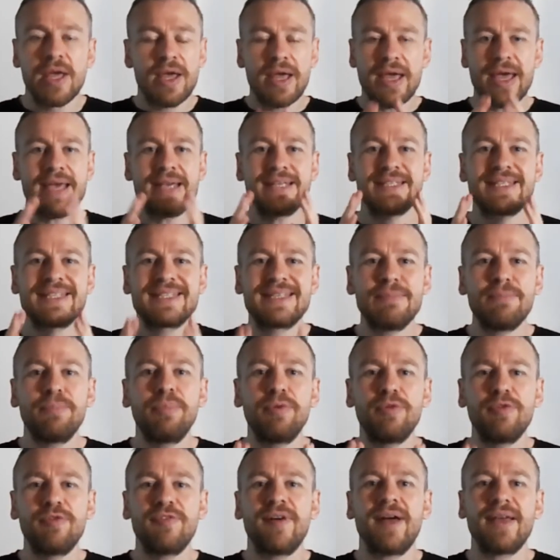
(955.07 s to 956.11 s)
It's simple
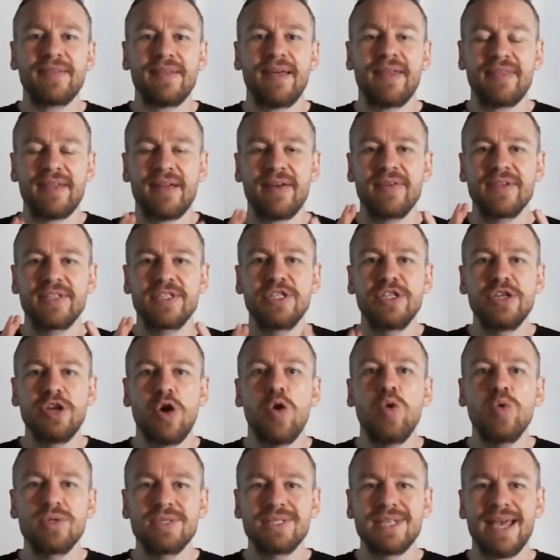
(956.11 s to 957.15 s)
fact that there is
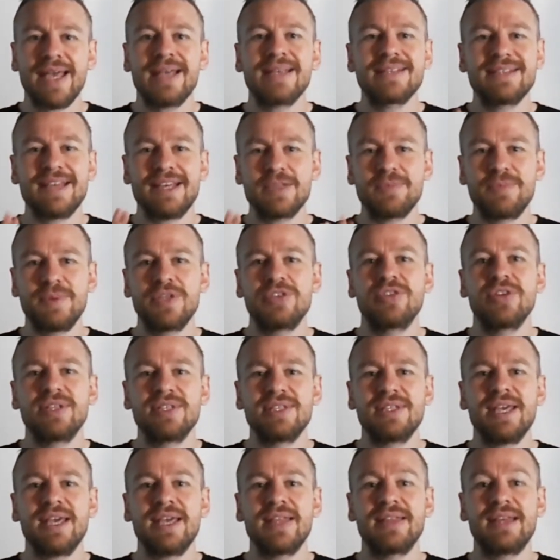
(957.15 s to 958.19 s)
no text that has been
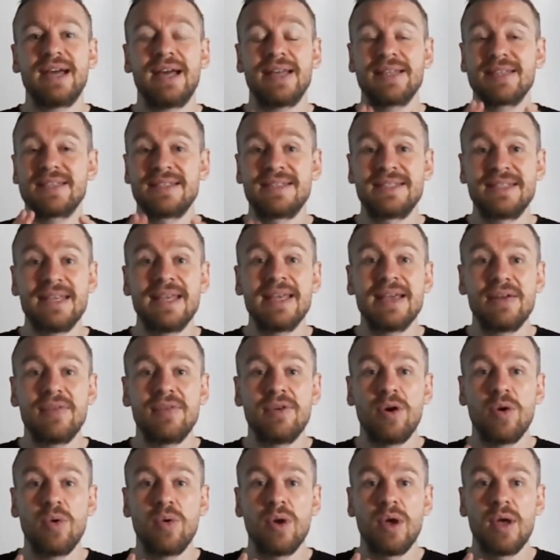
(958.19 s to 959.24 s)
translated that has
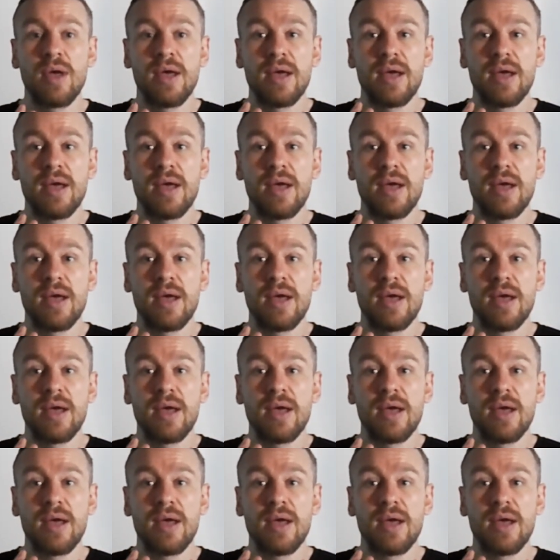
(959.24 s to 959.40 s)
zero